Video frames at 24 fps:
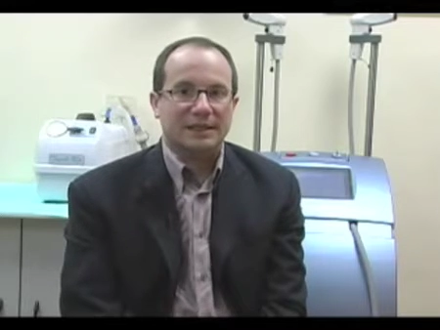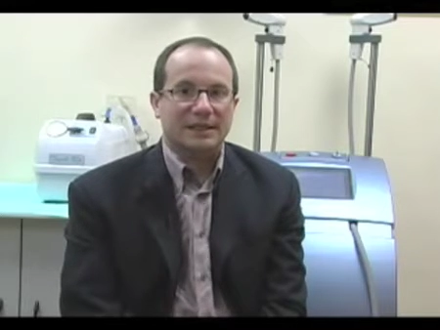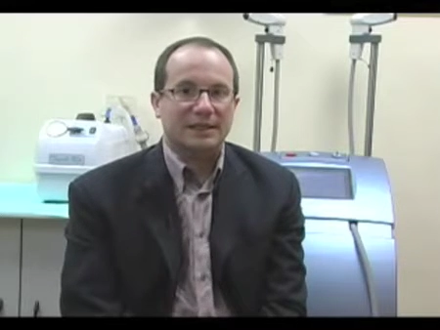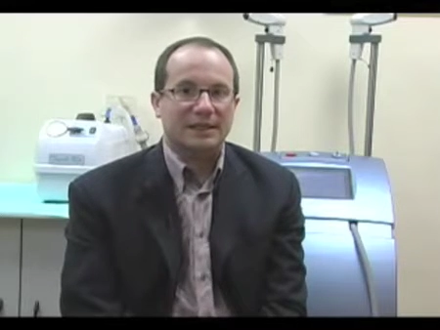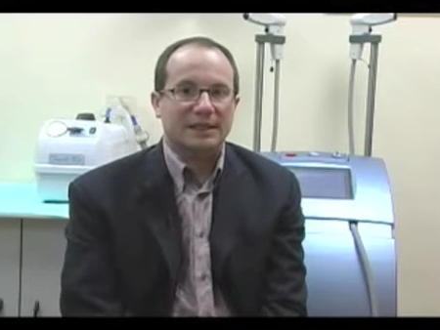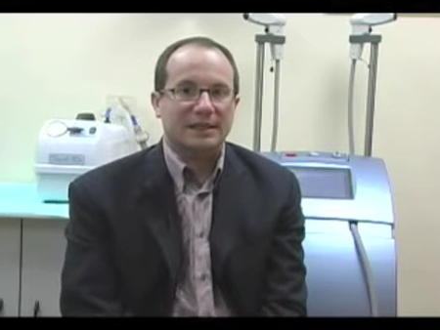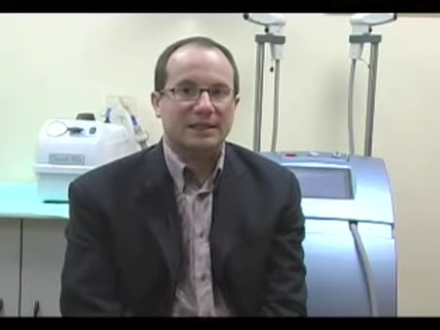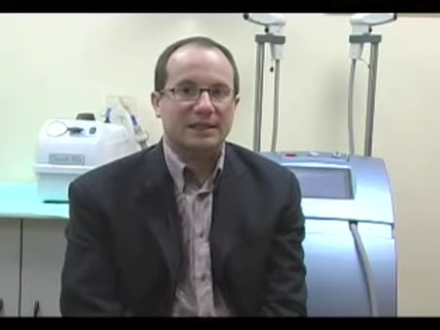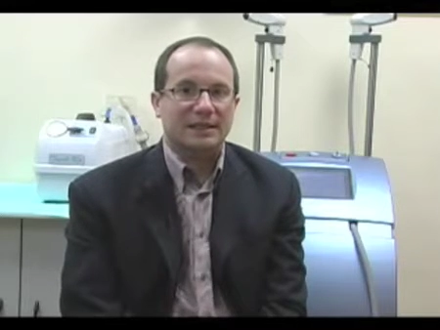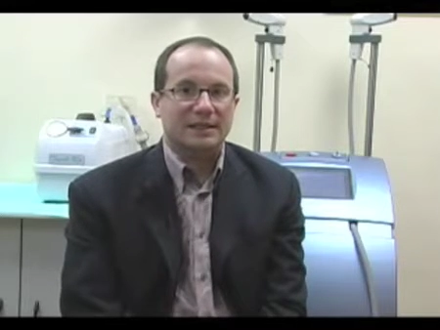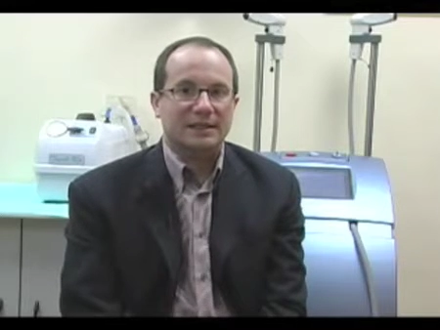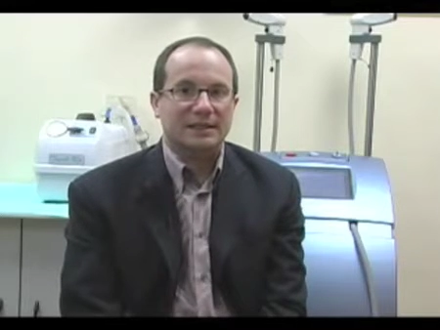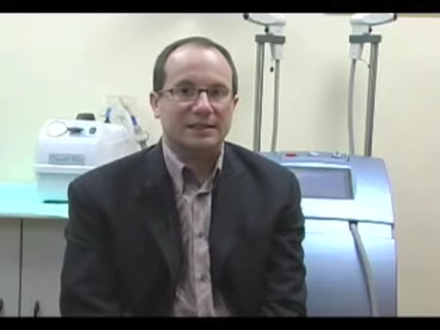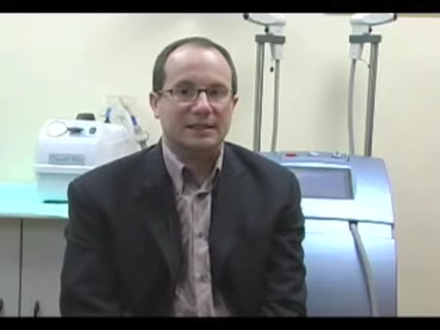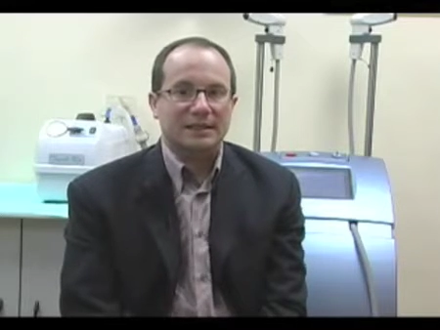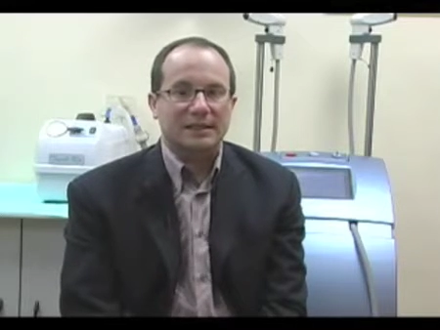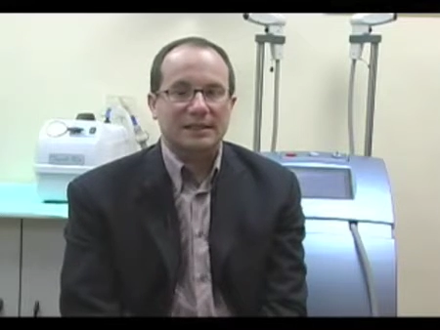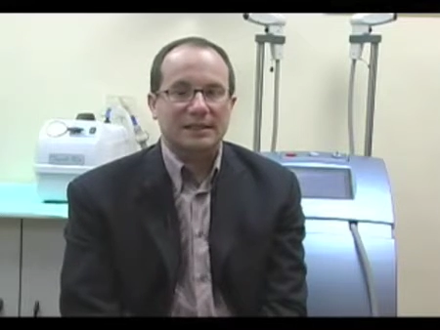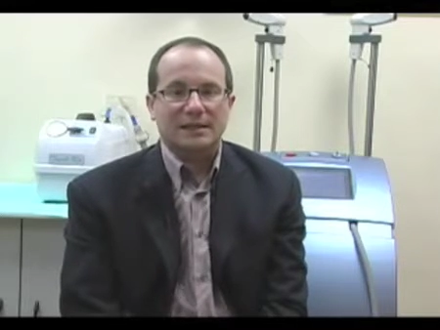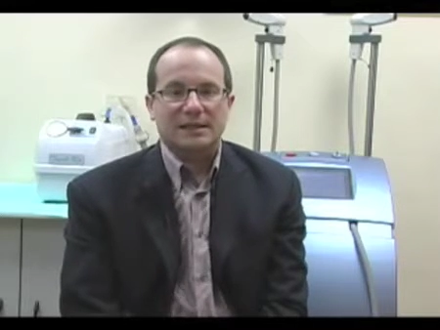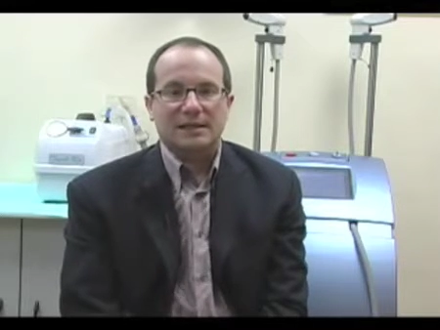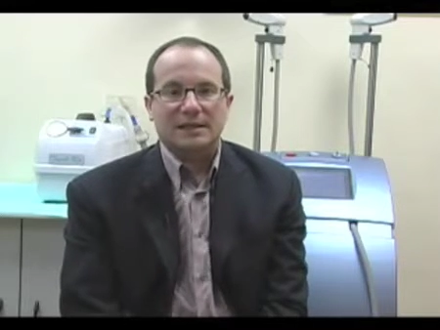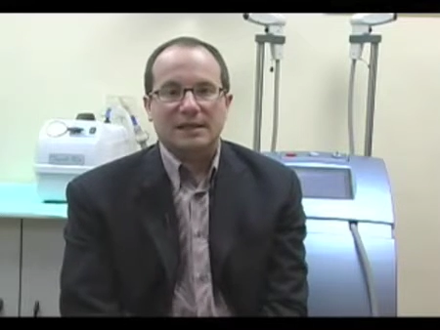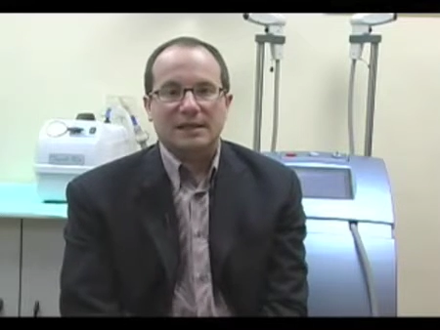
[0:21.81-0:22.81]
And
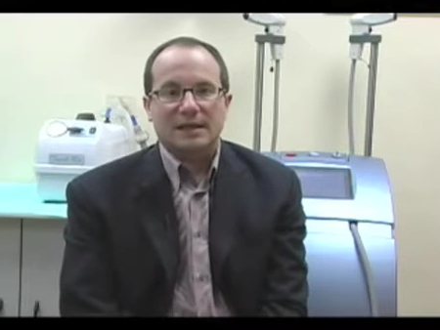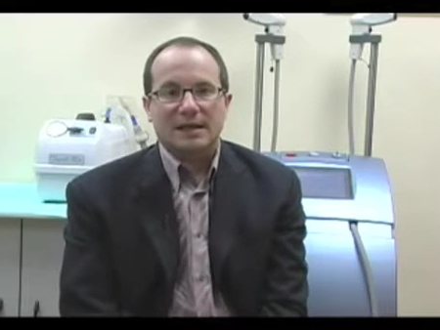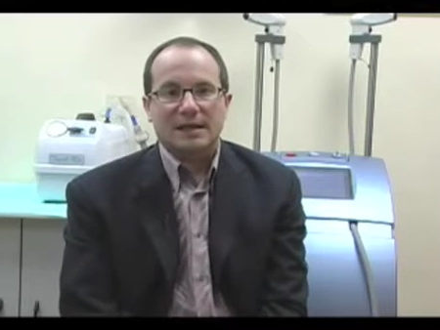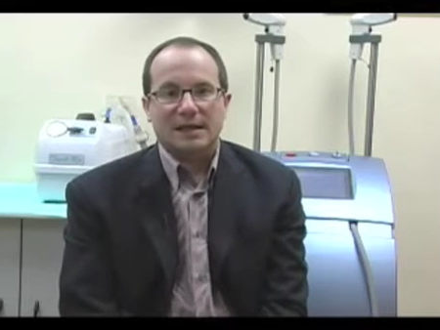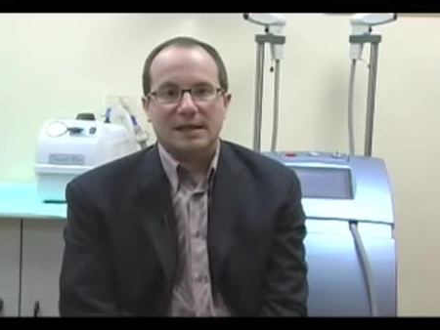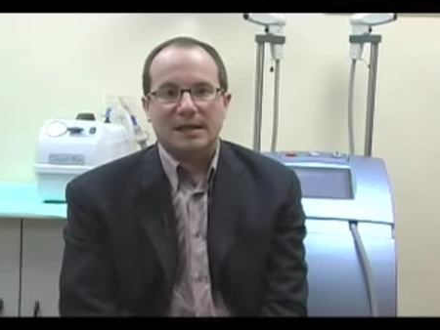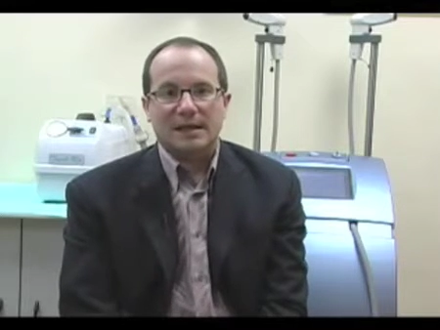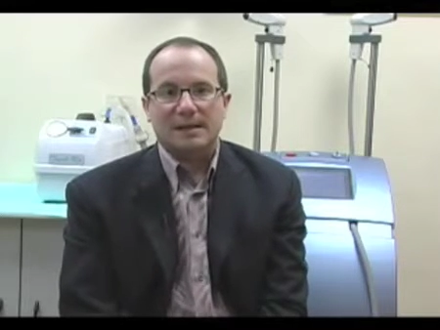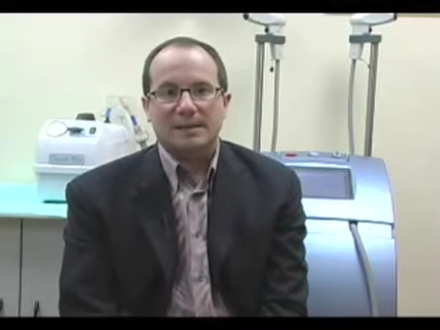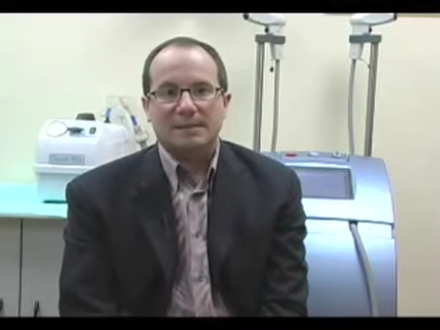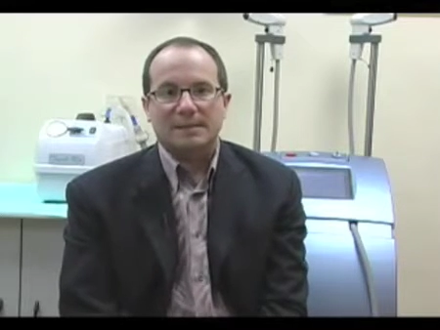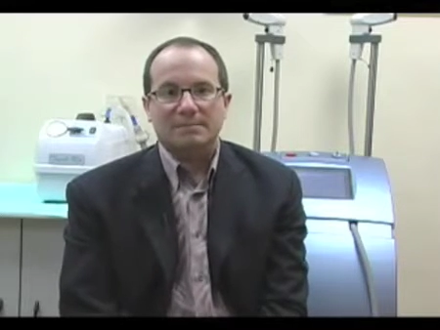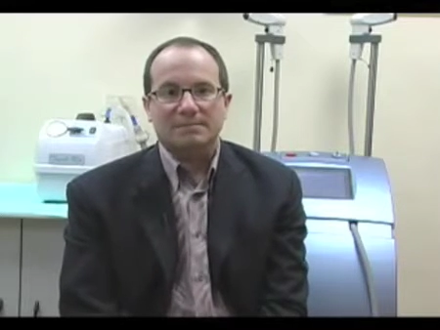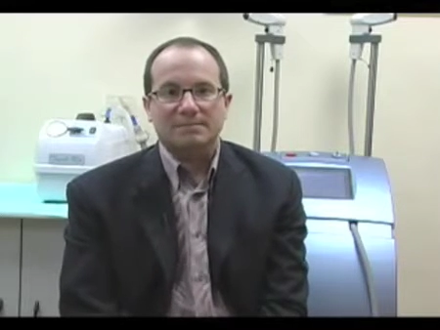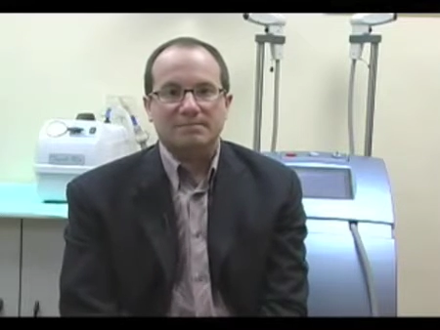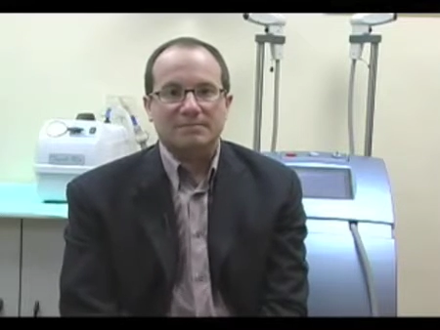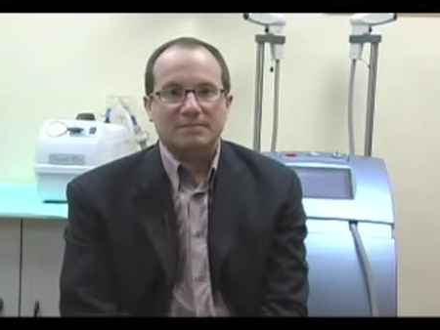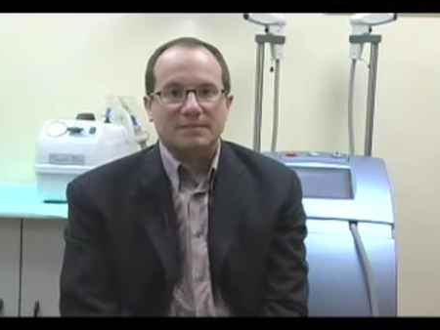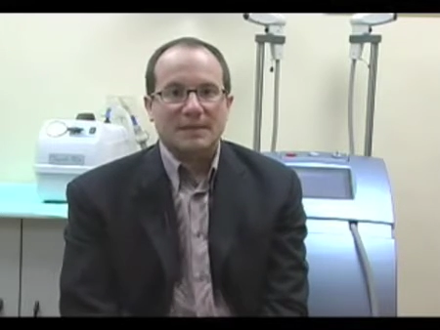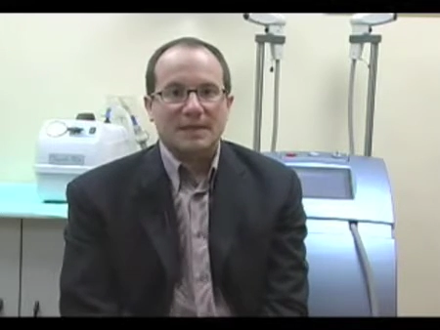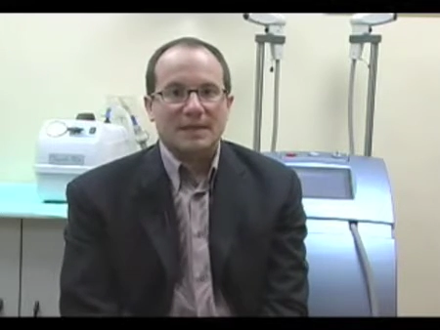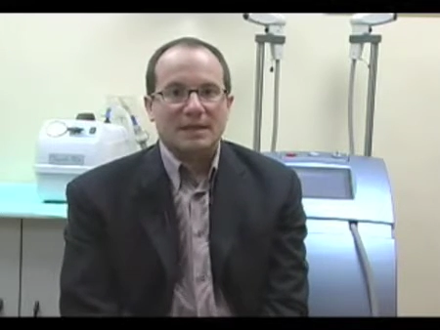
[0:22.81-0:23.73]
um,